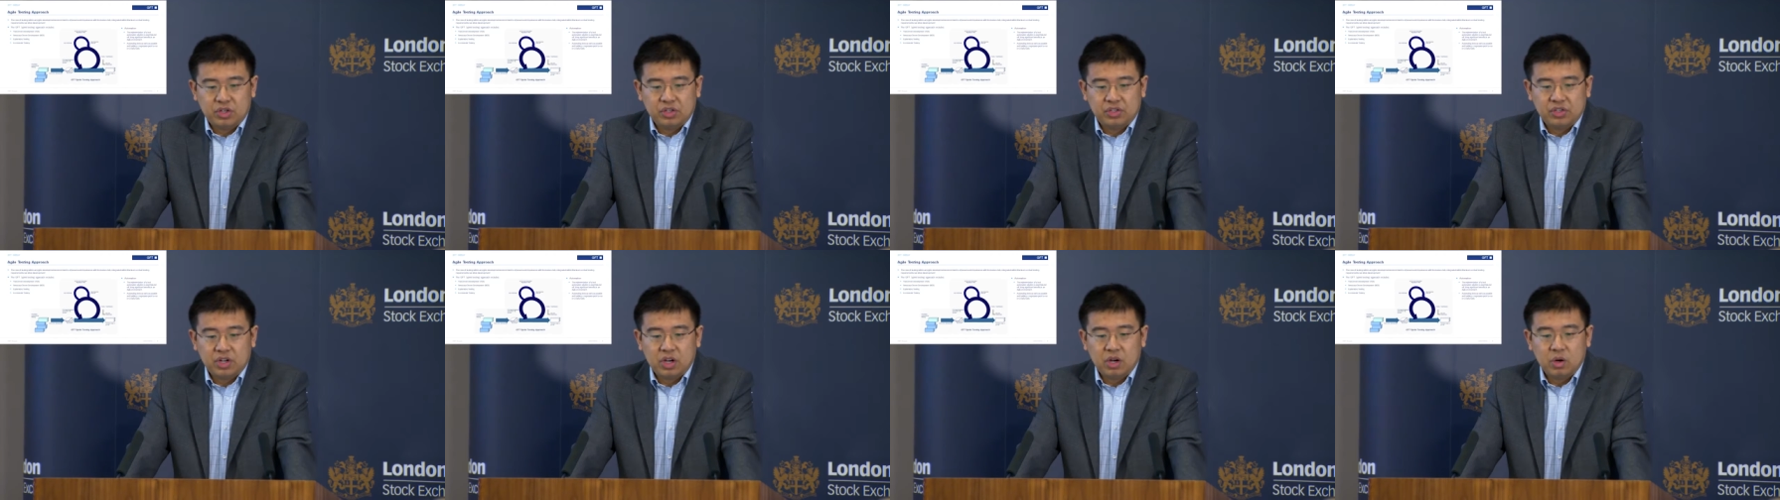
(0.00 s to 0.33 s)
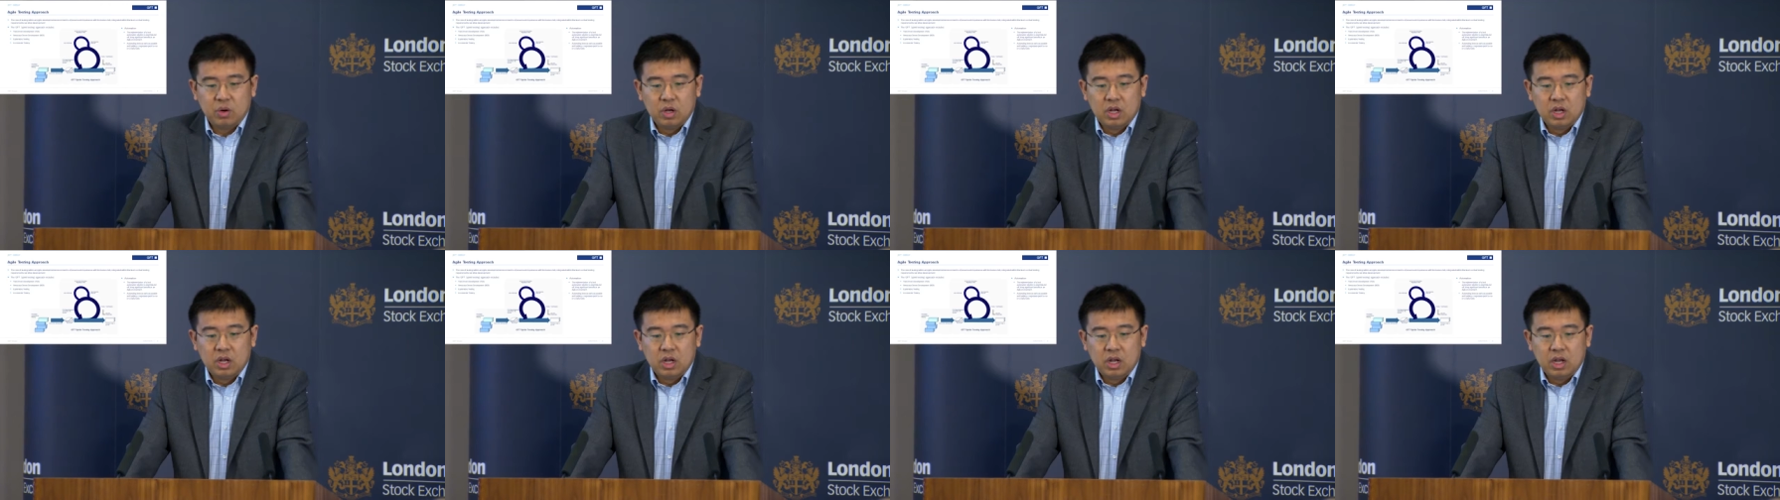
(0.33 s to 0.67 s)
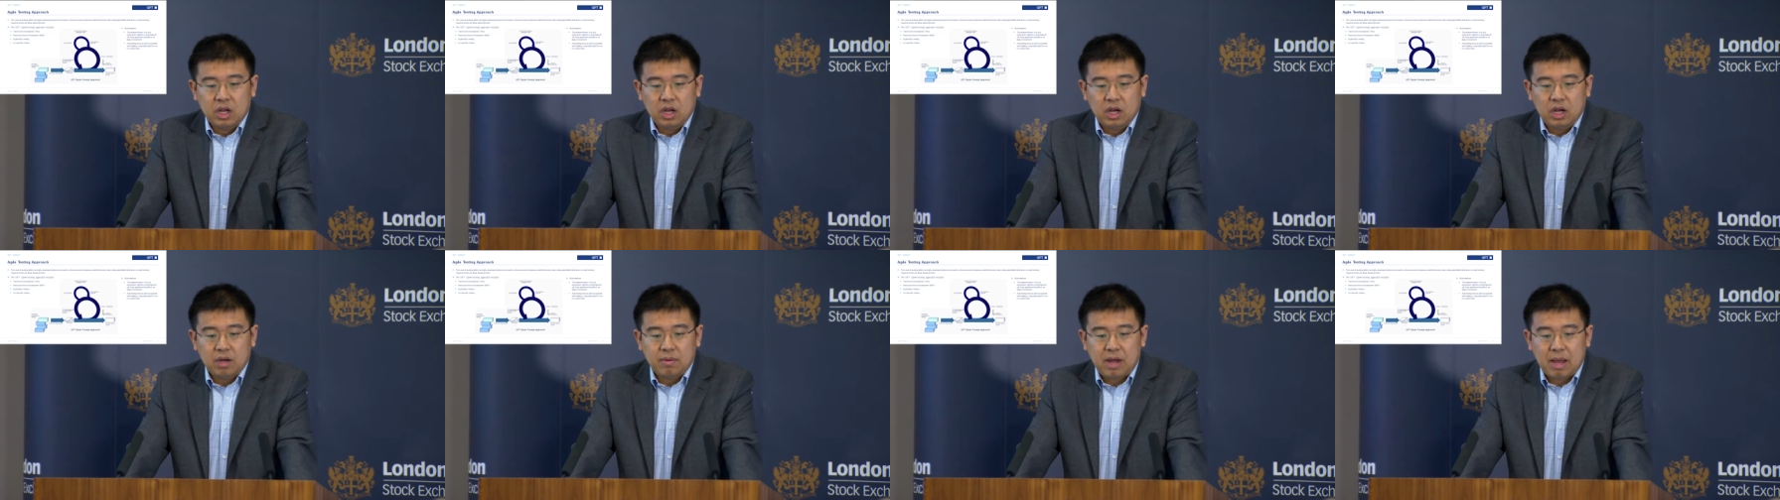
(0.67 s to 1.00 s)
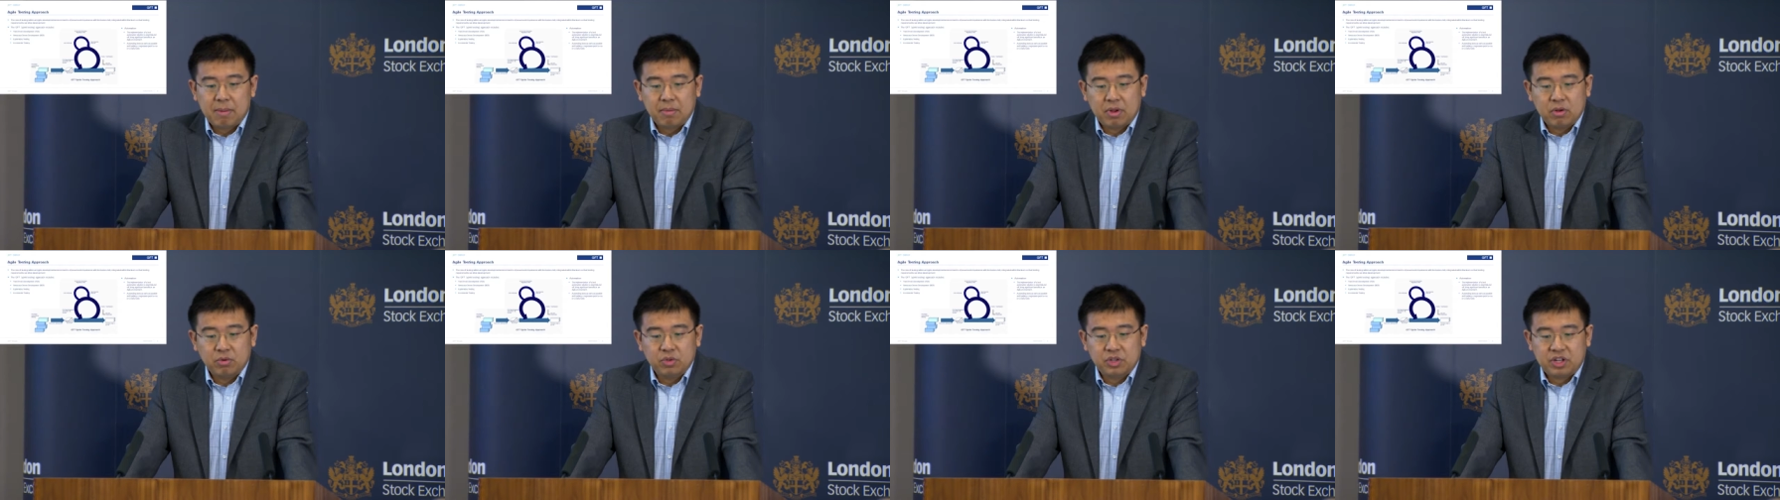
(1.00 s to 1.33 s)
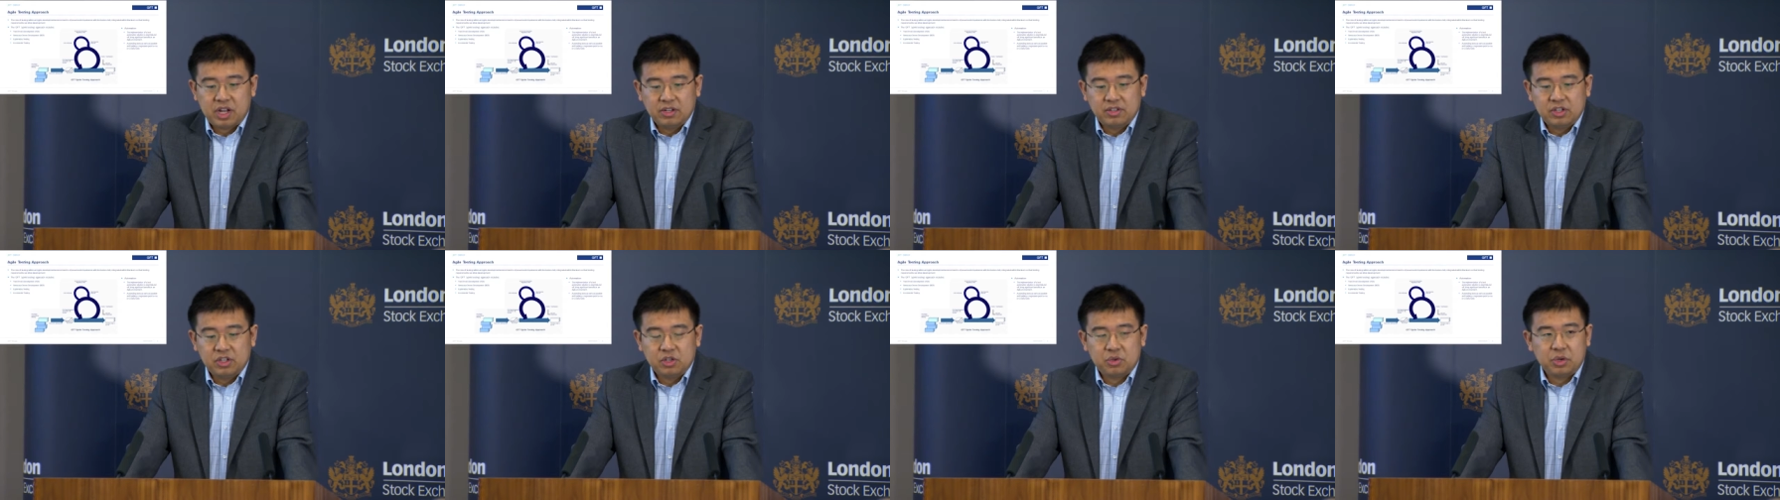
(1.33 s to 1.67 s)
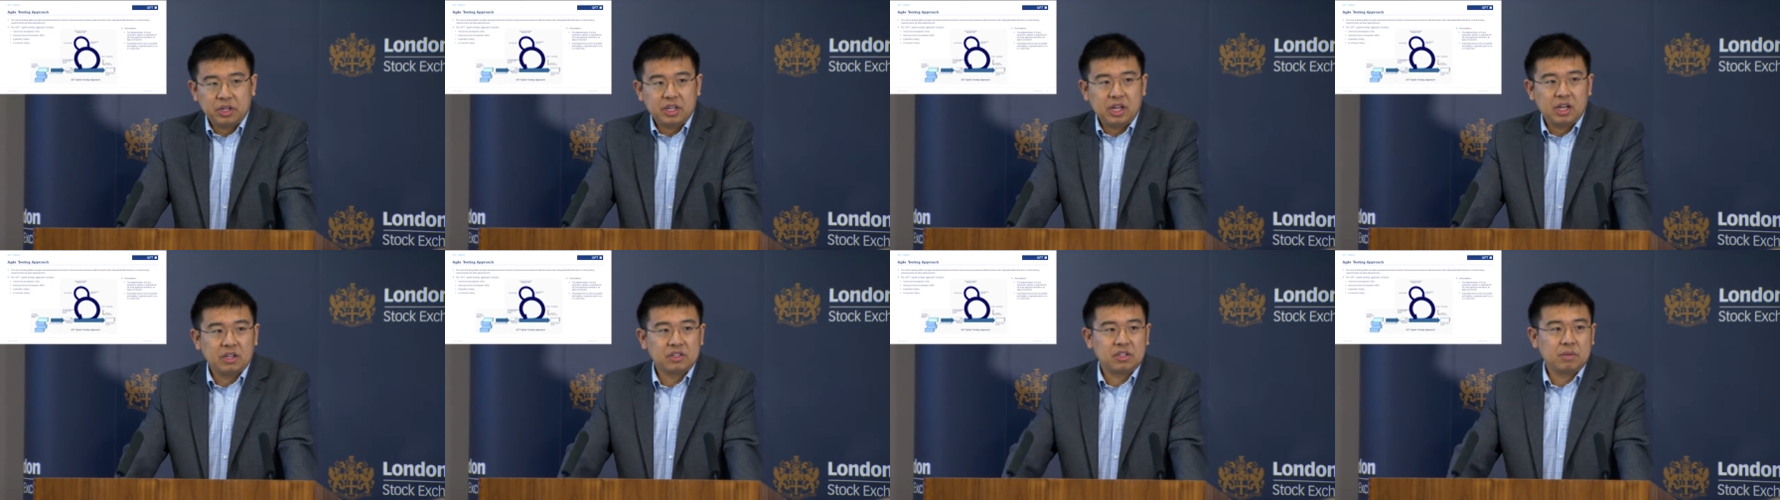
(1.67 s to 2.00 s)
So uh, I'm going to
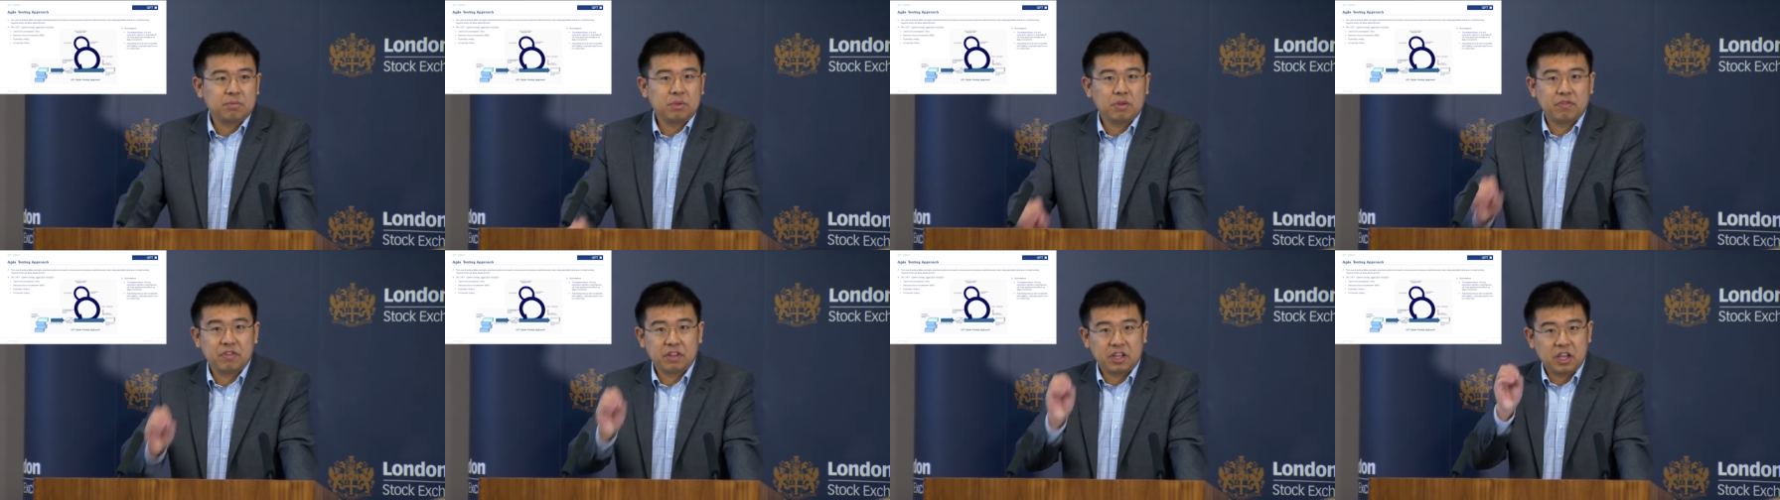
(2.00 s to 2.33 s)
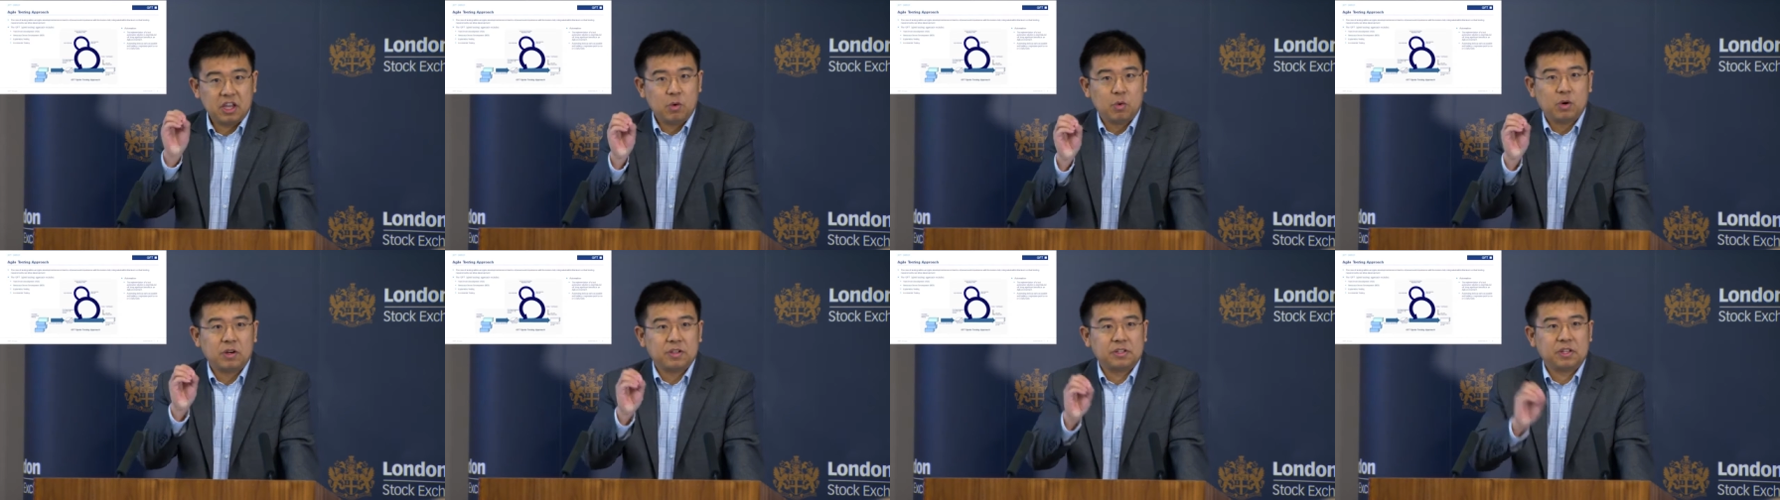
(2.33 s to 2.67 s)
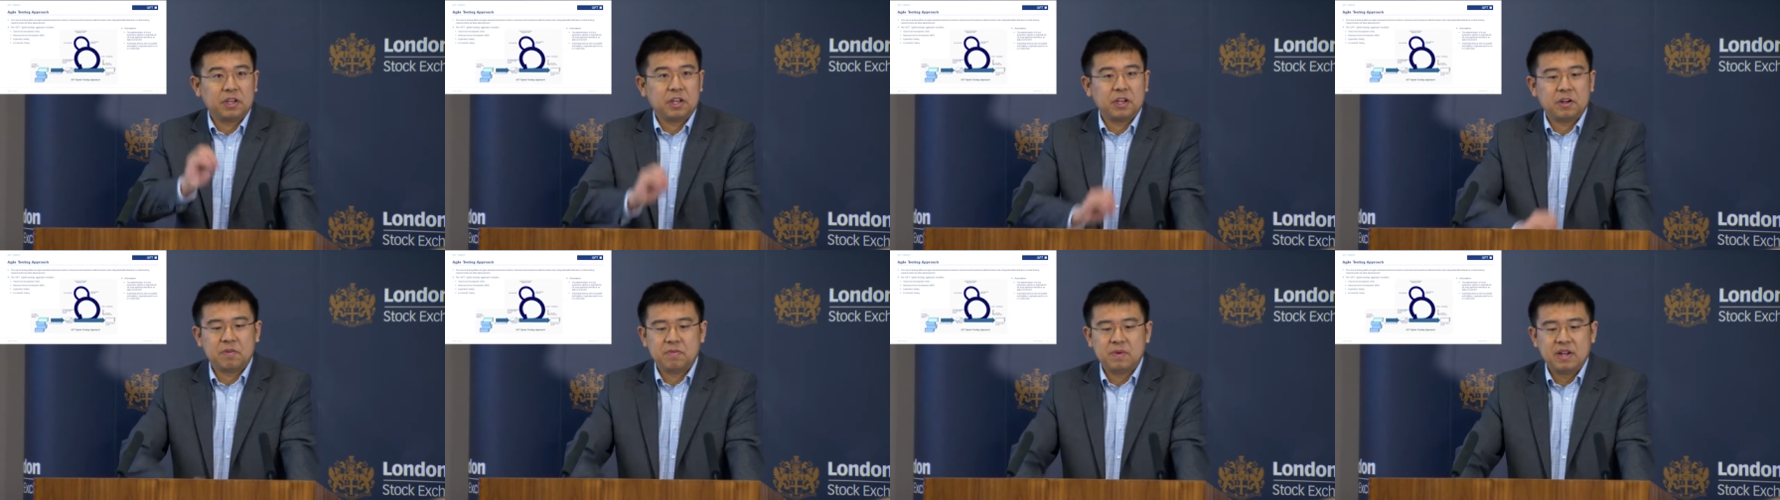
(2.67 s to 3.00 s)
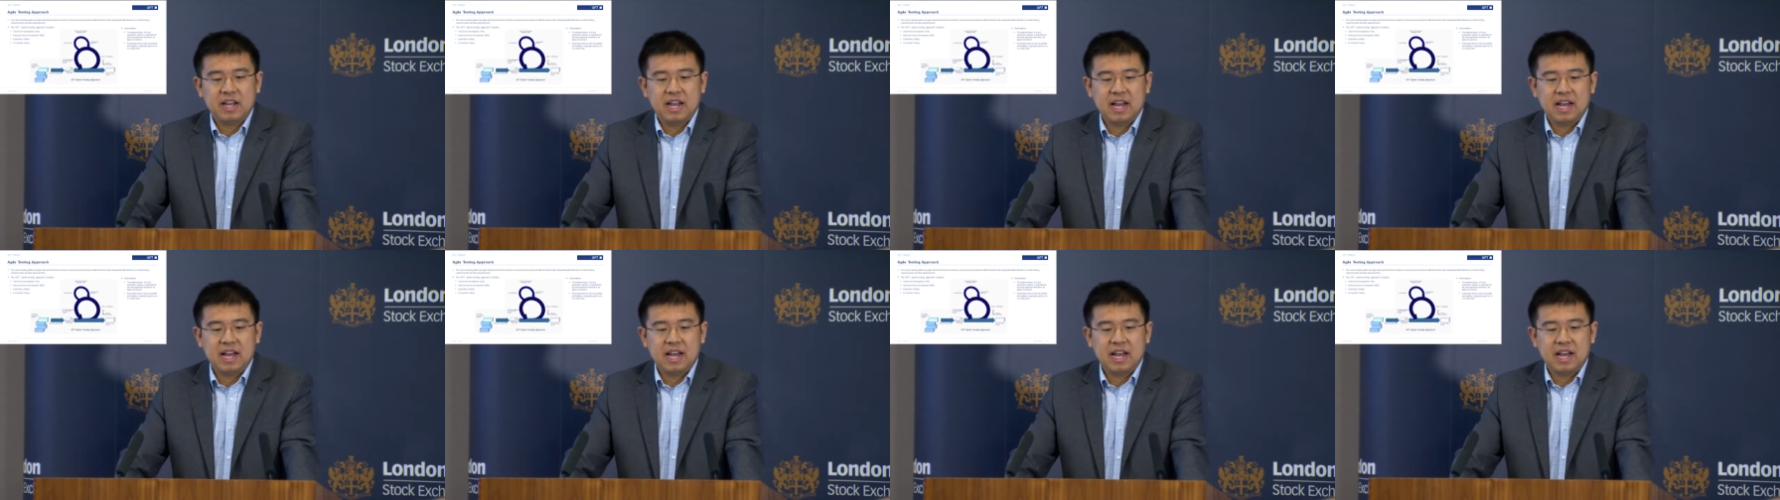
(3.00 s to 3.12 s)
concentrate on some of the keywords here,